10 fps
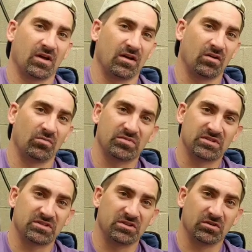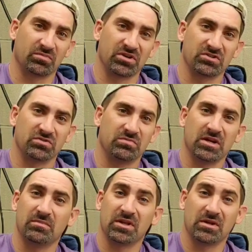I hope this year brings you
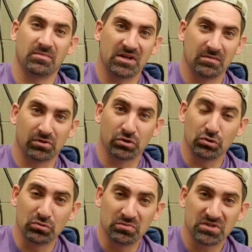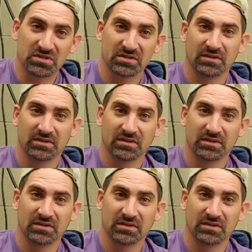many blooms